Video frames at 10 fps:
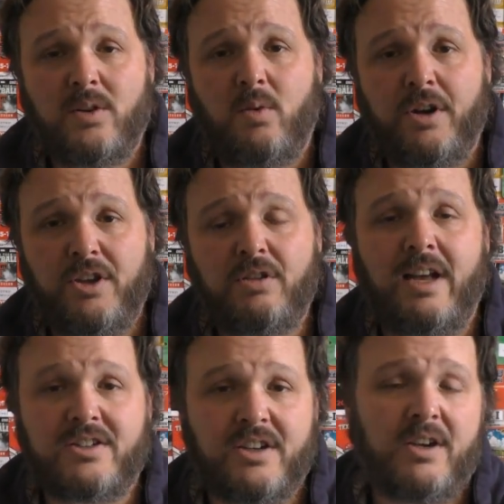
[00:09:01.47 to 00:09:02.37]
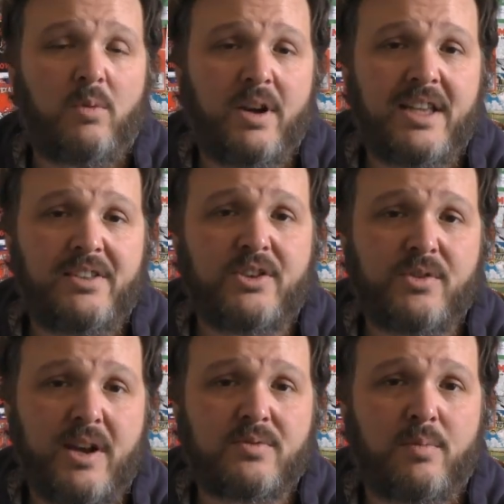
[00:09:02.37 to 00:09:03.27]
want to utilize. They're going to want to hit the
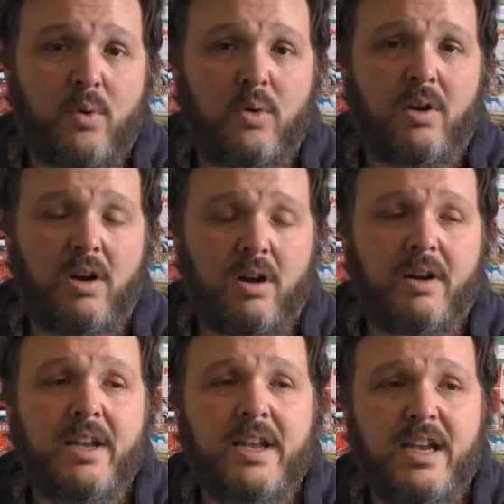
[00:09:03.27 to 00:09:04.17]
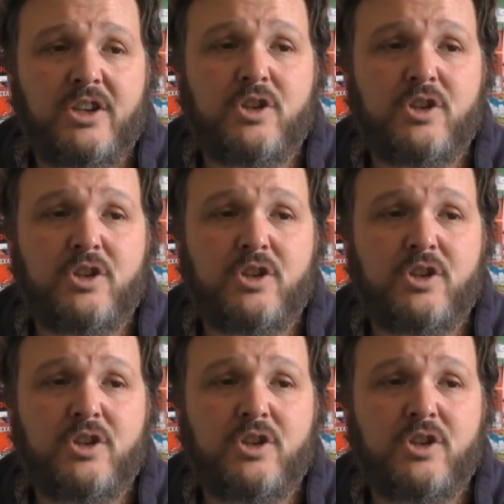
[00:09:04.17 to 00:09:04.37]
transfer portal hard. It